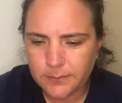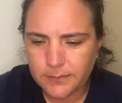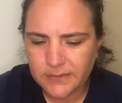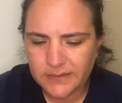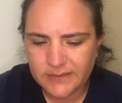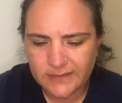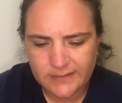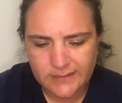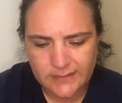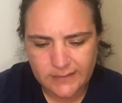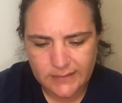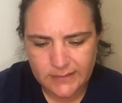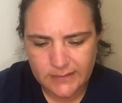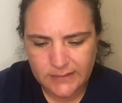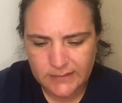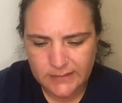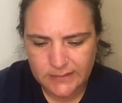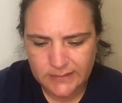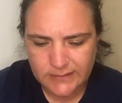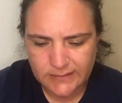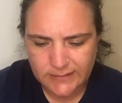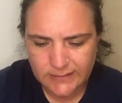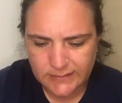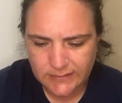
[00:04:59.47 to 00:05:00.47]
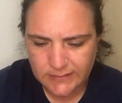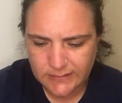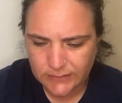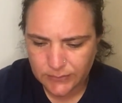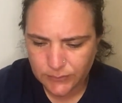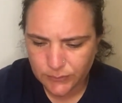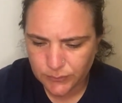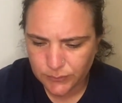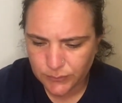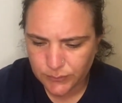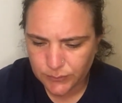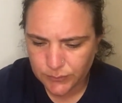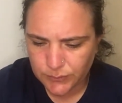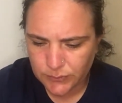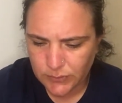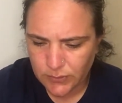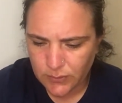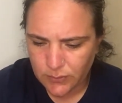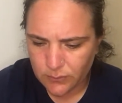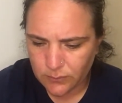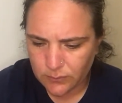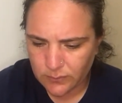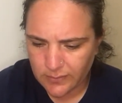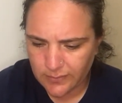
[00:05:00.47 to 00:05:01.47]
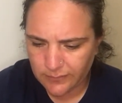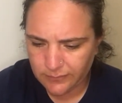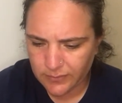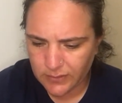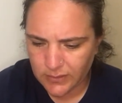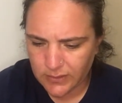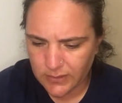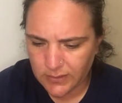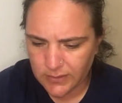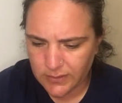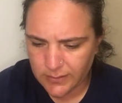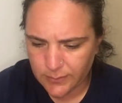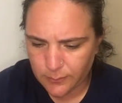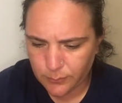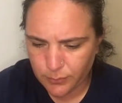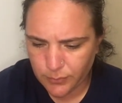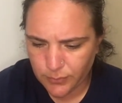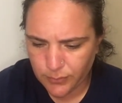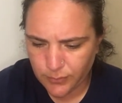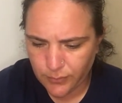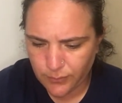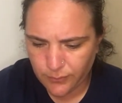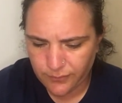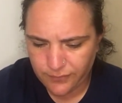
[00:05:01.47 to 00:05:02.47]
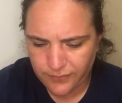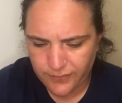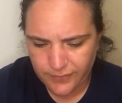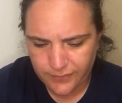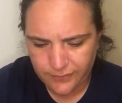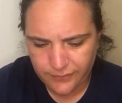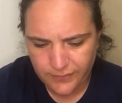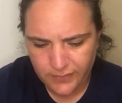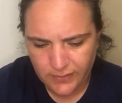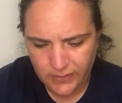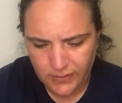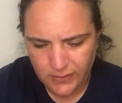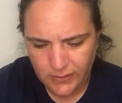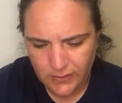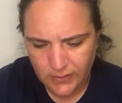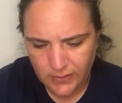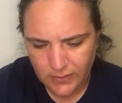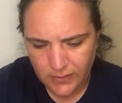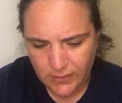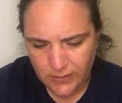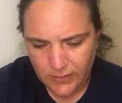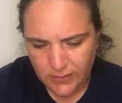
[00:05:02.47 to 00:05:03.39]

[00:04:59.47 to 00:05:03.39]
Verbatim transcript: Let's see. Revlon, their BOGO 50.